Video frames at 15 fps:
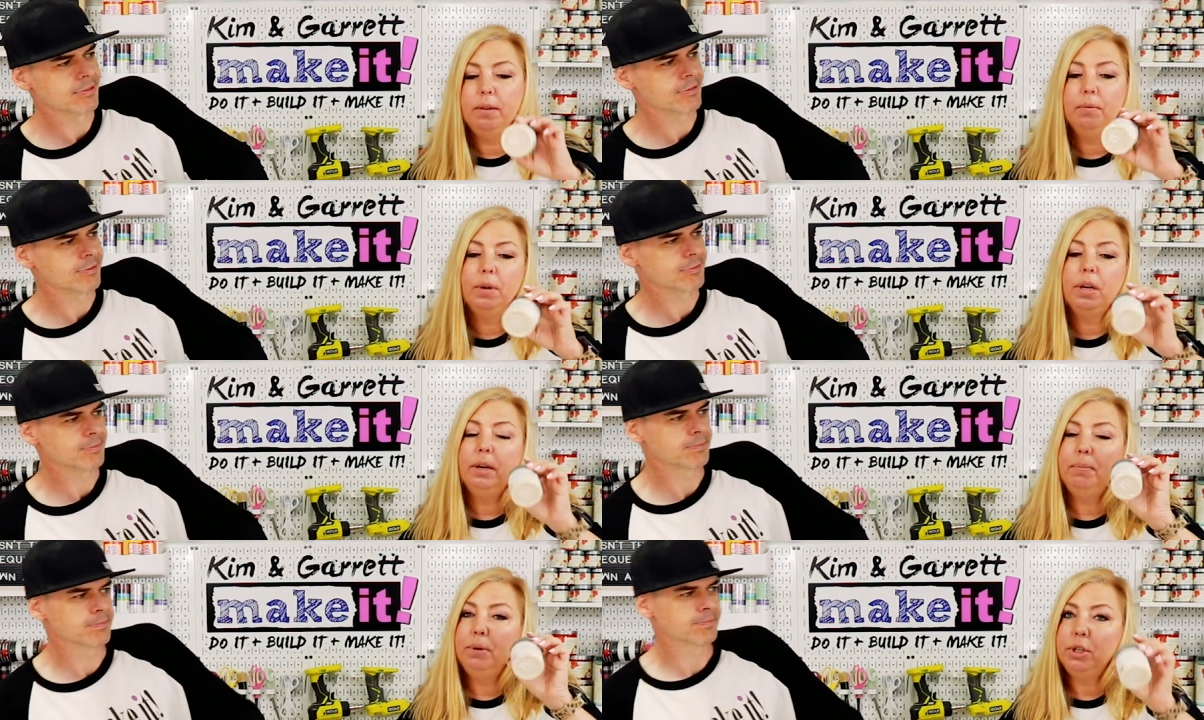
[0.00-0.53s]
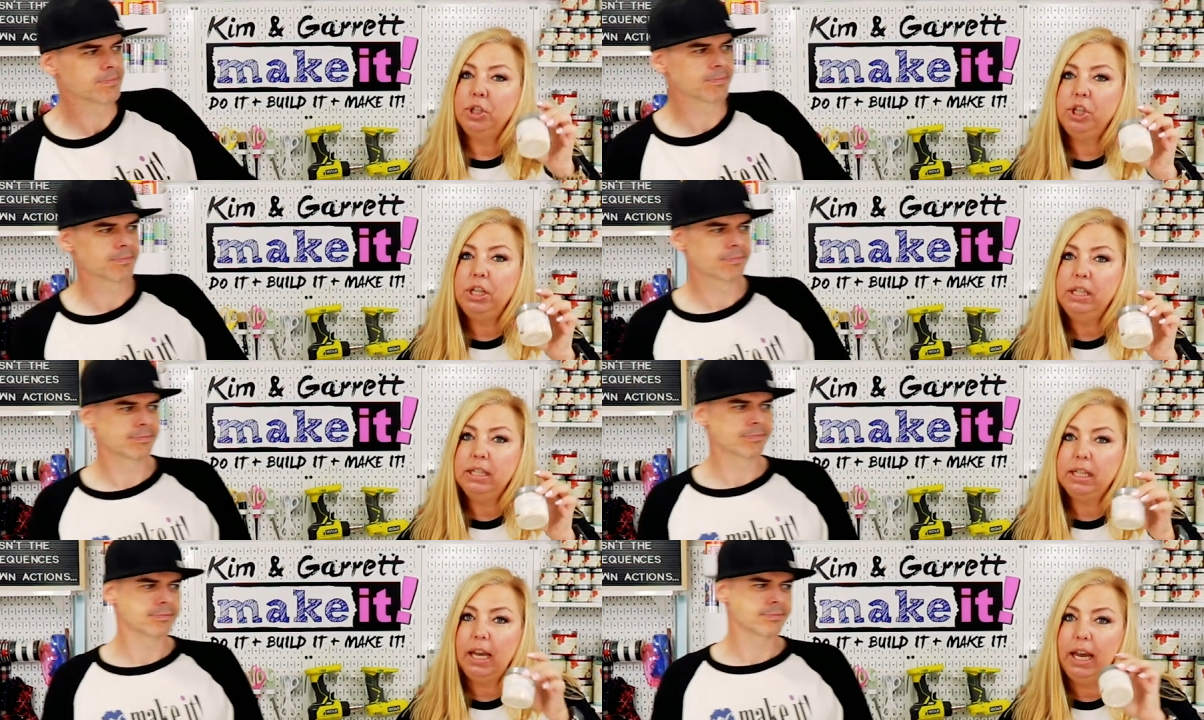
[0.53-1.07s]
Speaker 1: then we're gonna put
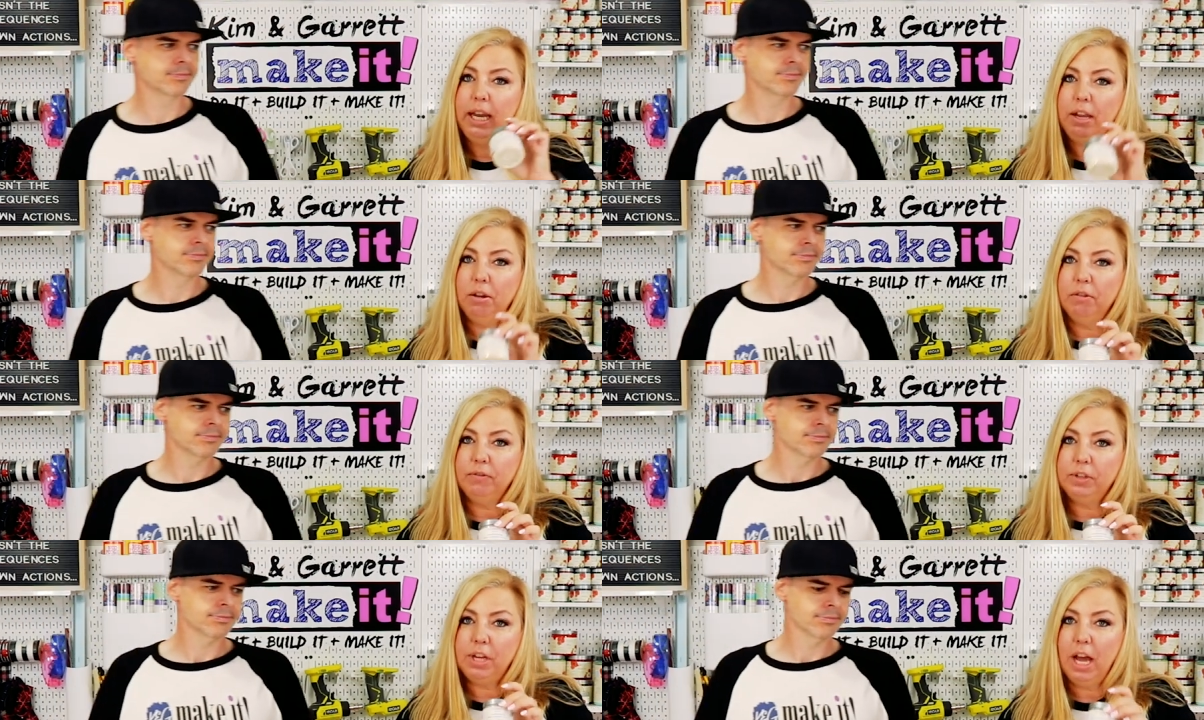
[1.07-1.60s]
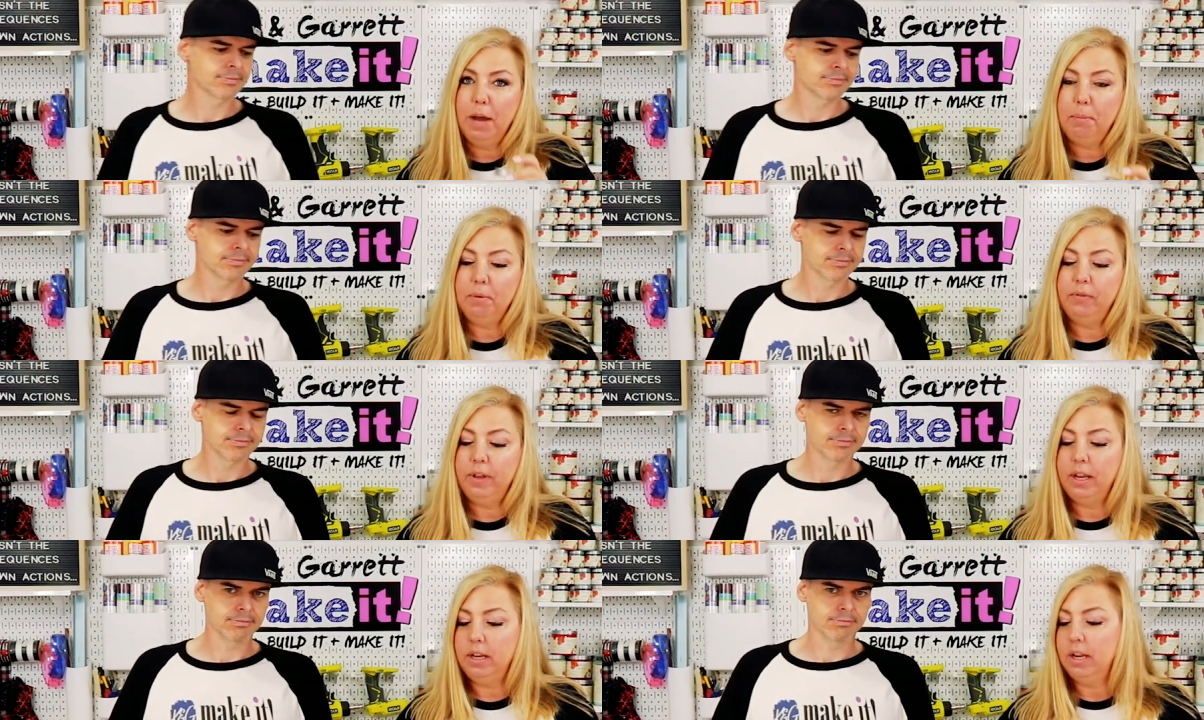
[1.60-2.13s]
cheesecake over top
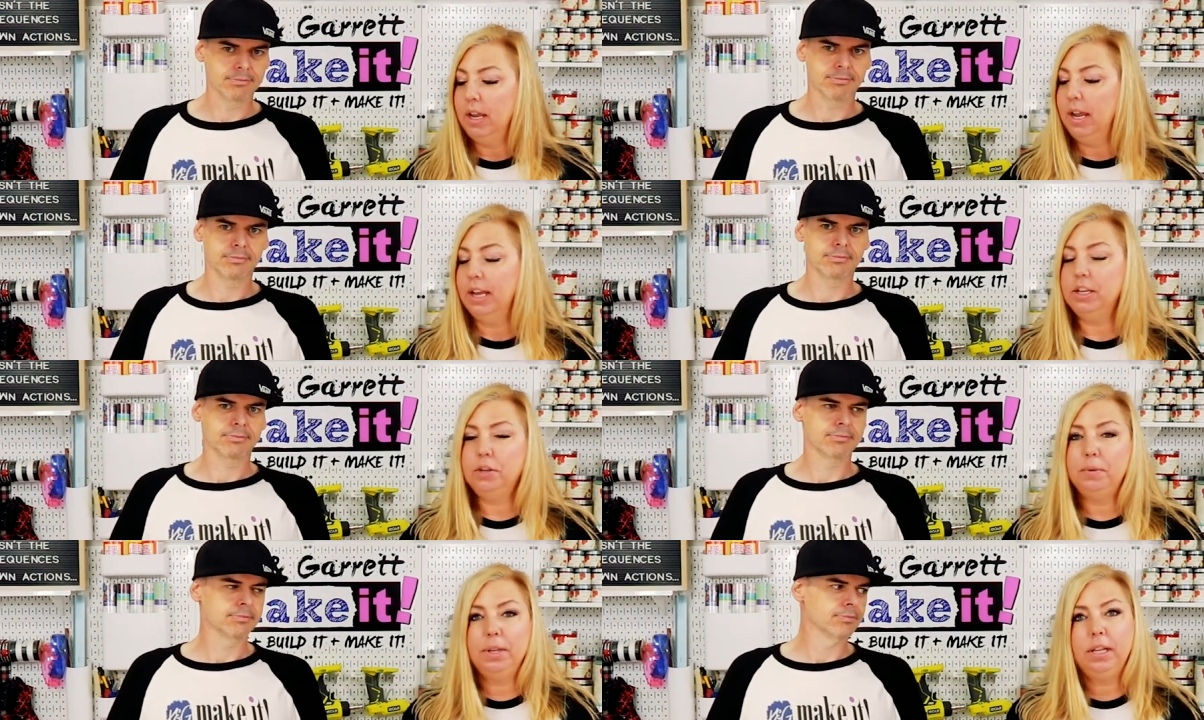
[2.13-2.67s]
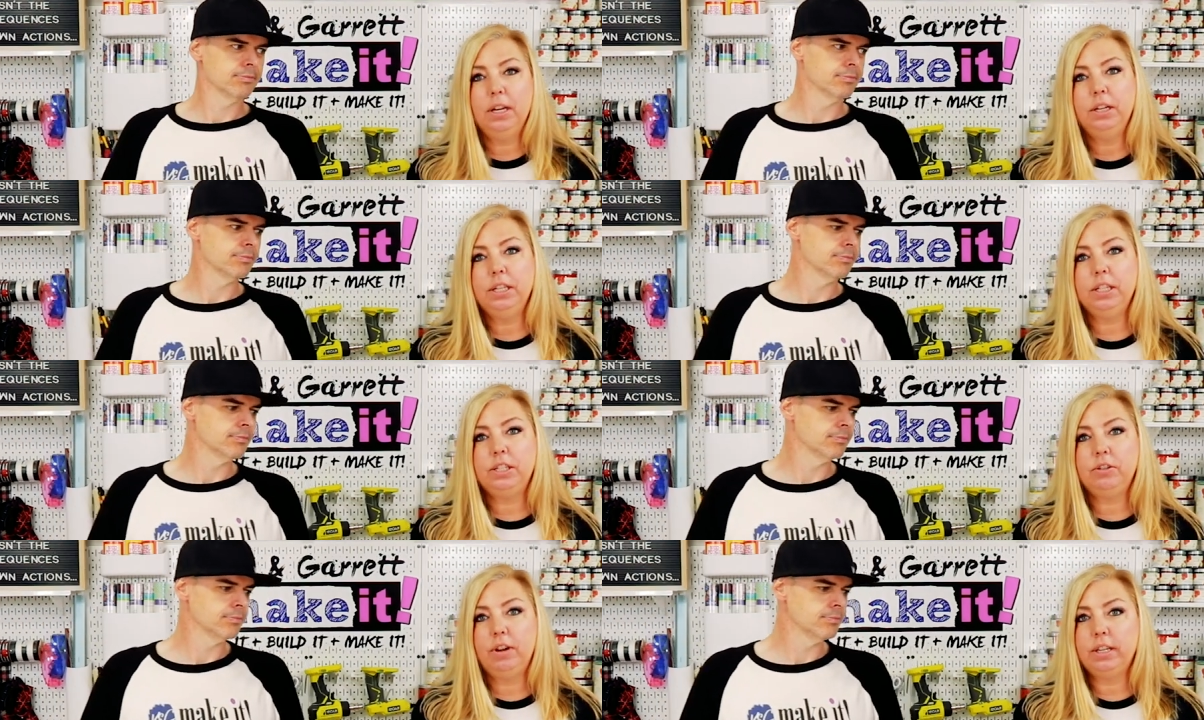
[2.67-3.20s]
of it and do a little
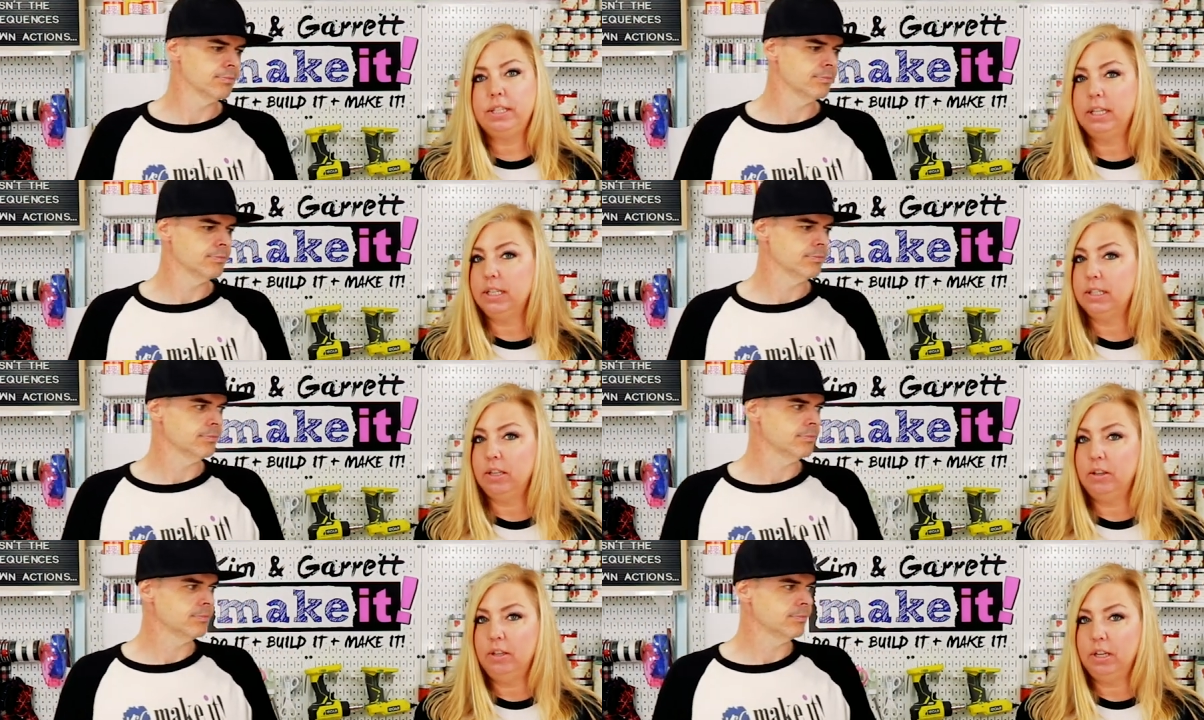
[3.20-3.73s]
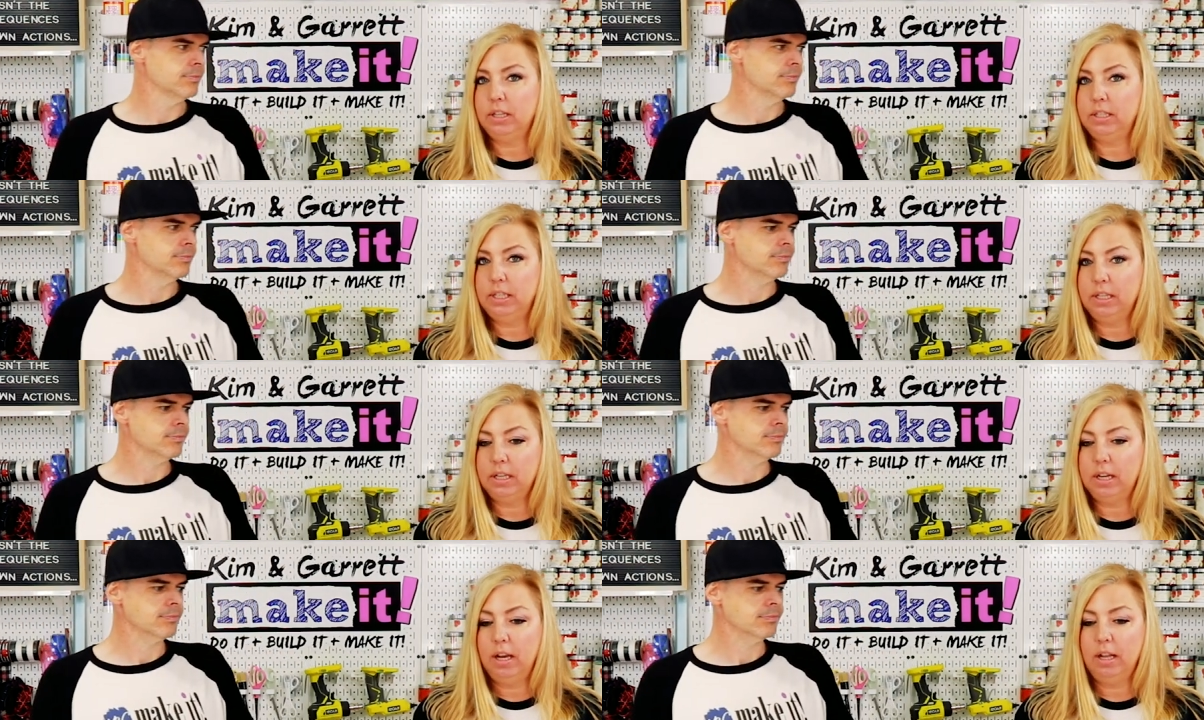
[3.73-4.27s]
distressing so you can
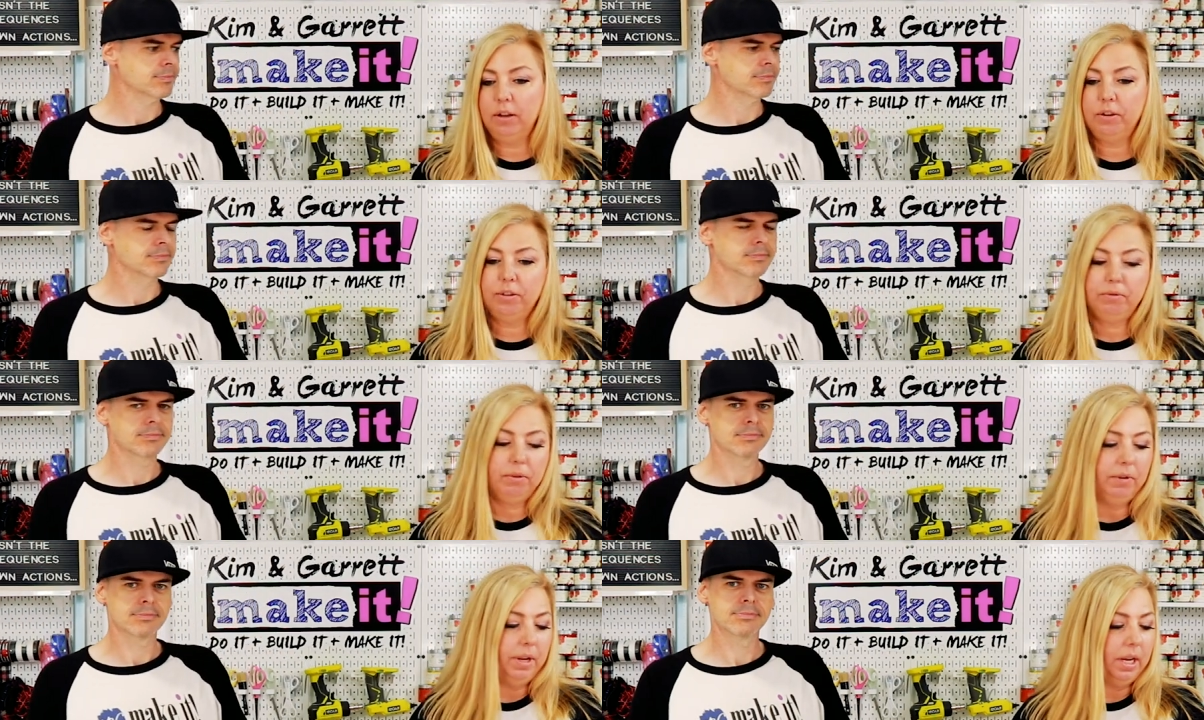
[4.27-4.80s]
see the color through